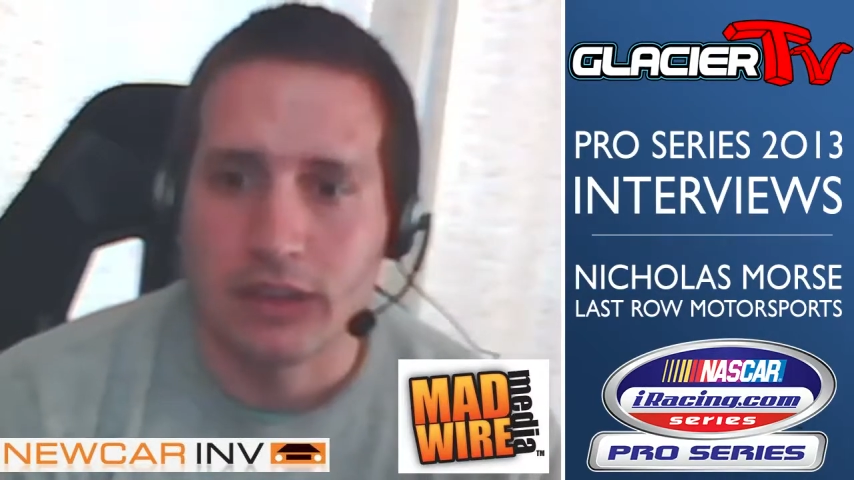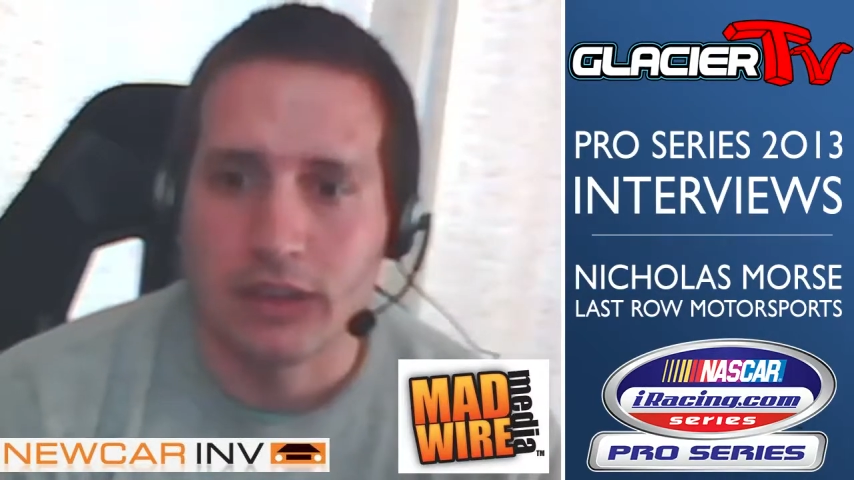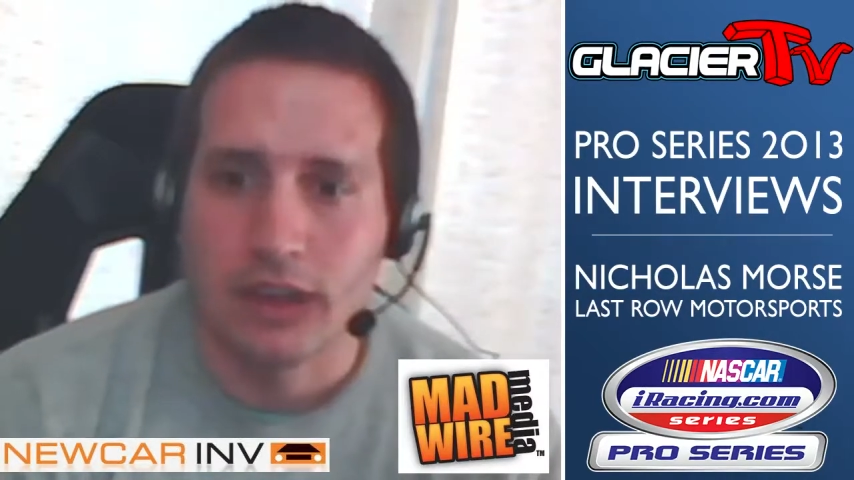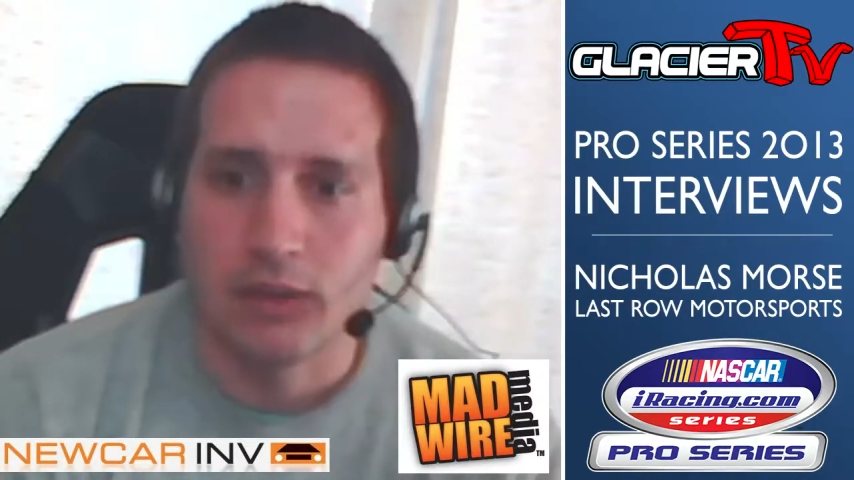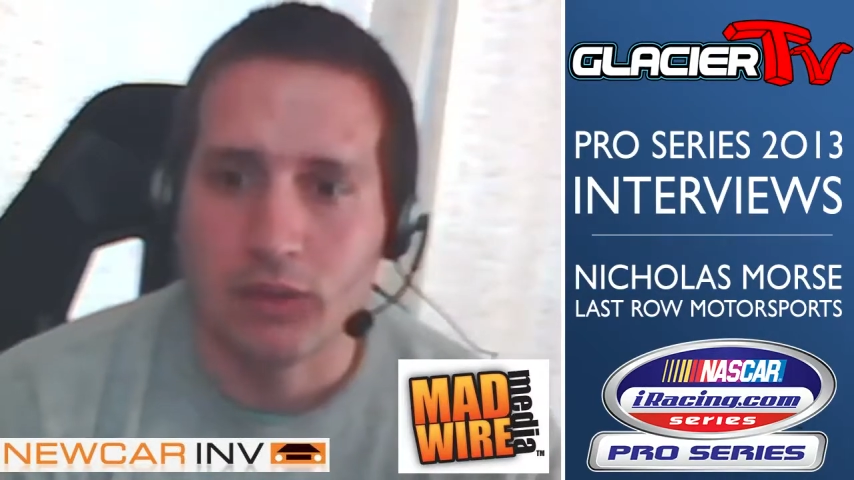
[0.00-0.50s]

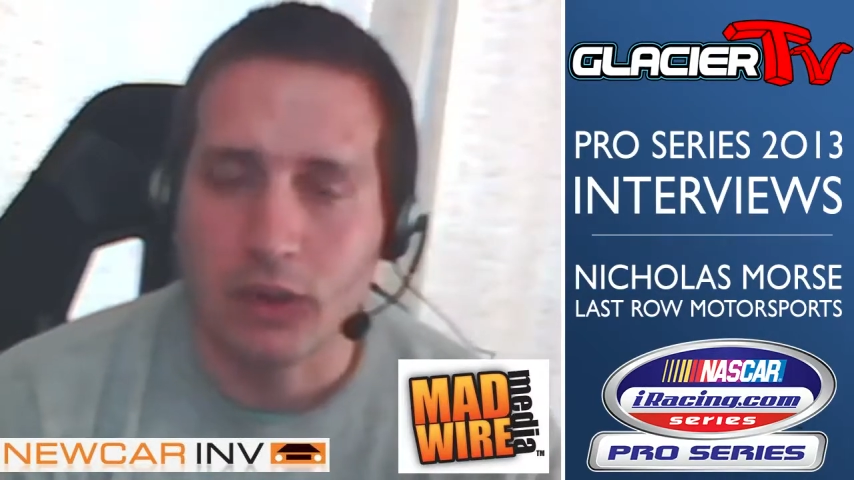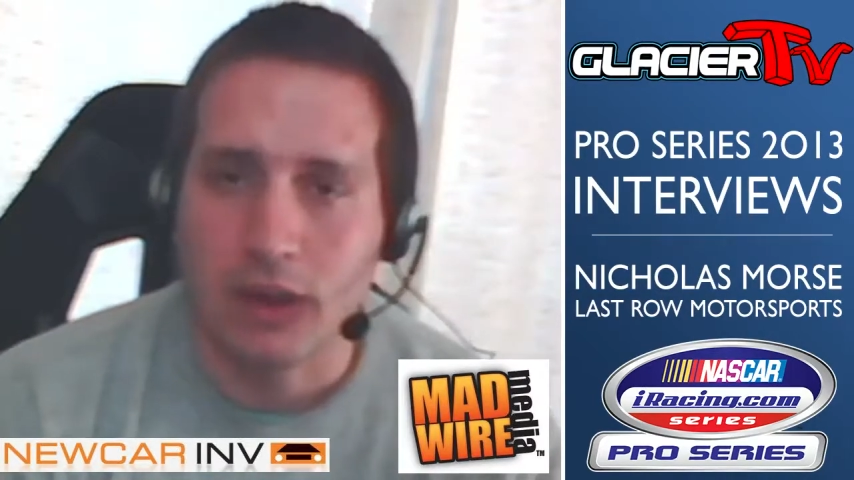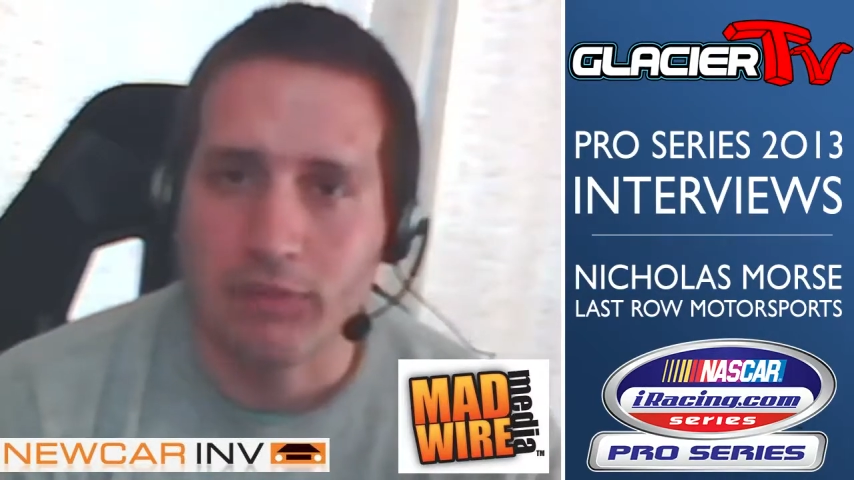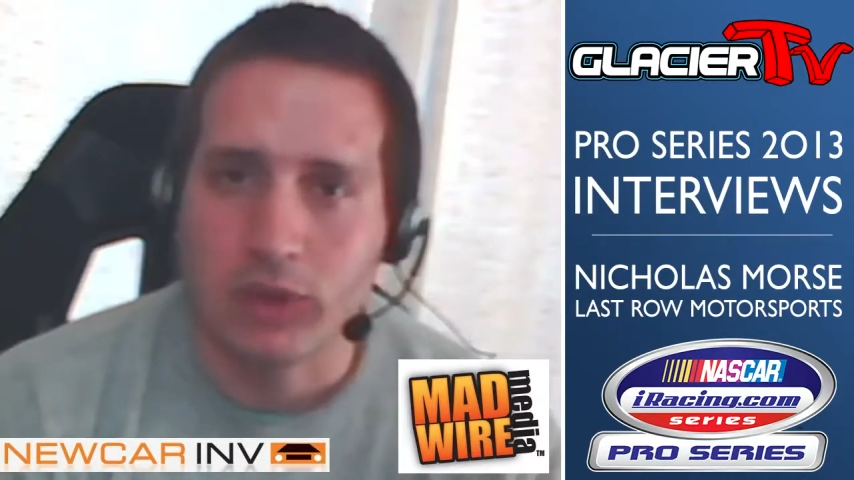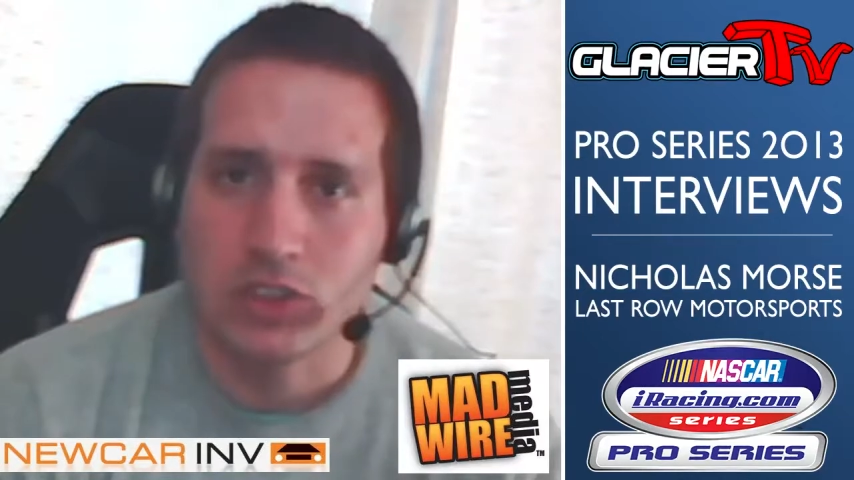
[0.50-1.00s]
I really don't
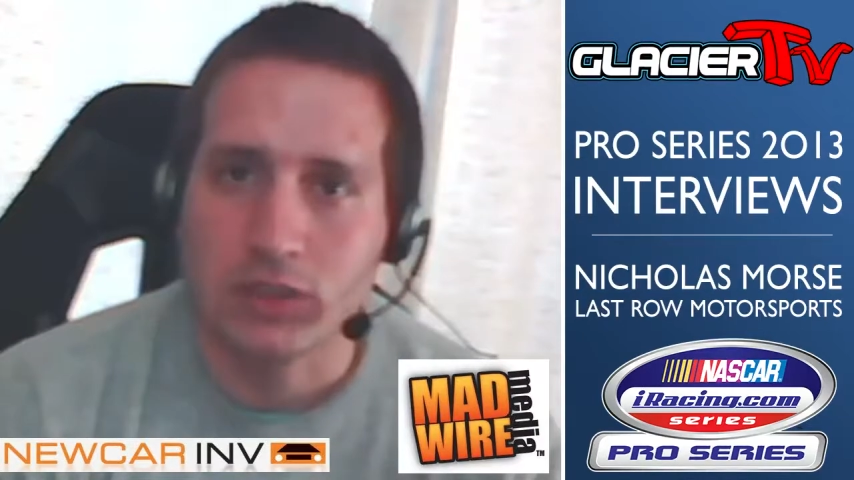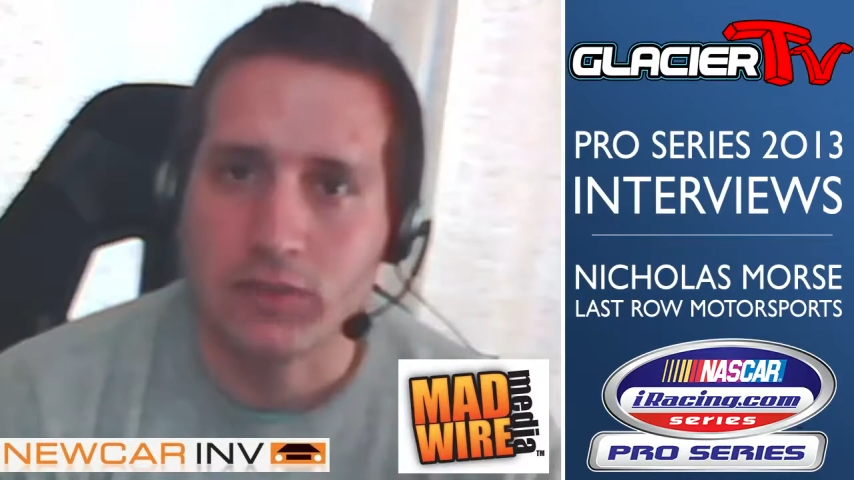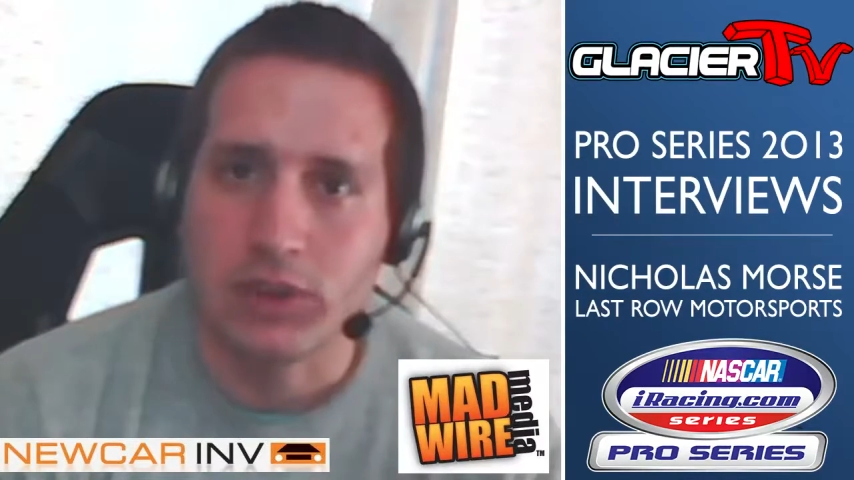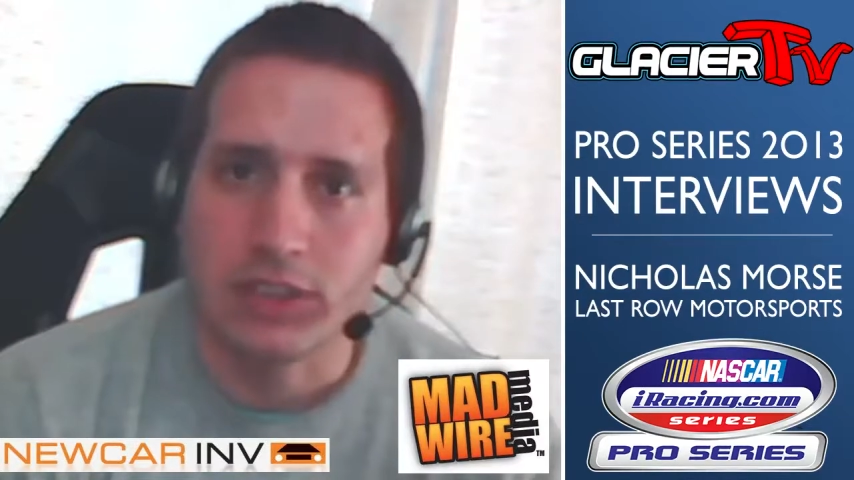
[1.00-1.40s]
have much other free